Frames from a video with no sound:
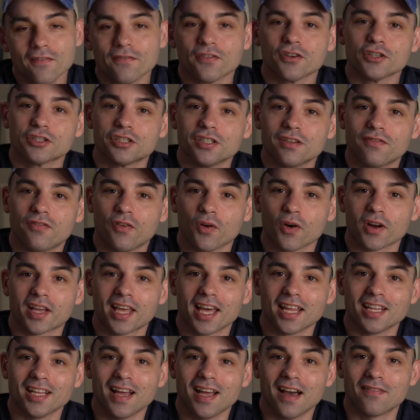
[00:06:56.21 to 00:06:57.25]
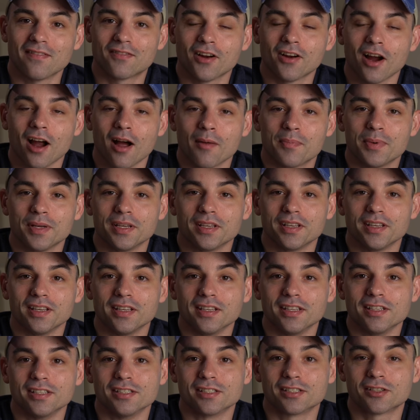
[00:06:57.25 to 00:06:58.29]
Their version of 4K live cropping
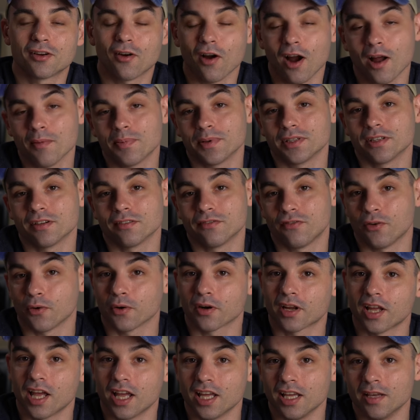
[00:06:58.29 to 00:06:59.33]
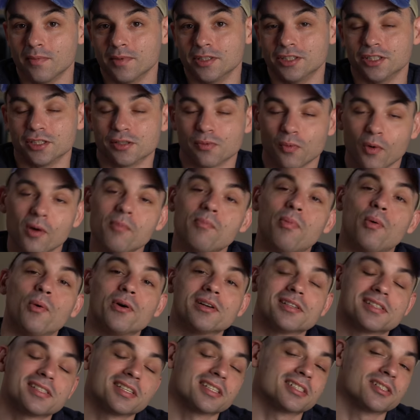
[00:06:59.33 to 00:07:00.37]
is cropping their 4K images
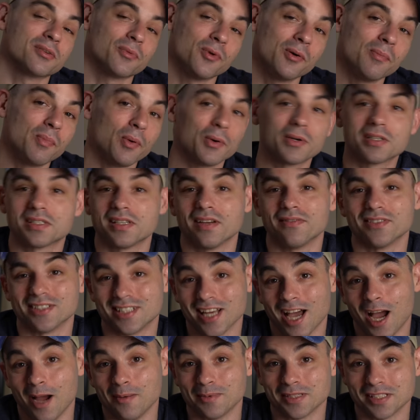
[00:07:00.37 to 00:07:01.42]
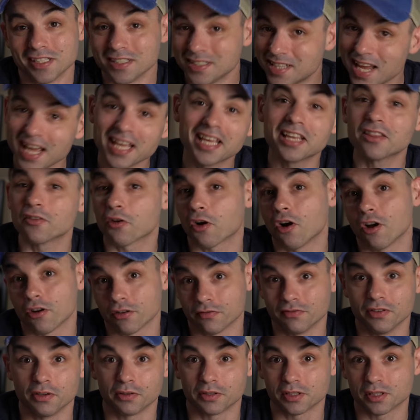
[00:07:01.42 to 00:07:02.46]
1.6 to 1.7 times and then taking their
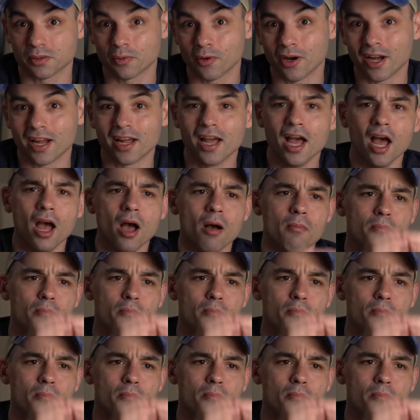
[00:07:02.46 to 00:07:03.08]
autofocus away.